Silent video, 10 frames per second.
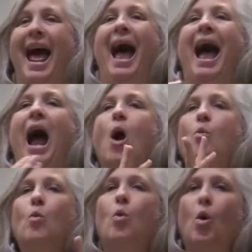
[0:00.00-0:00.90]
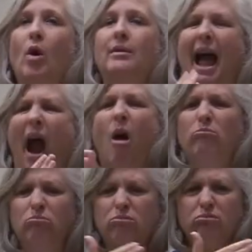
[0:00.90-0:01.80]
Now, it's up to you to find
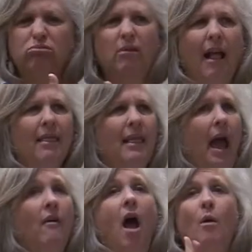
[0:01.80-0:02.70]
out if they're saved or not.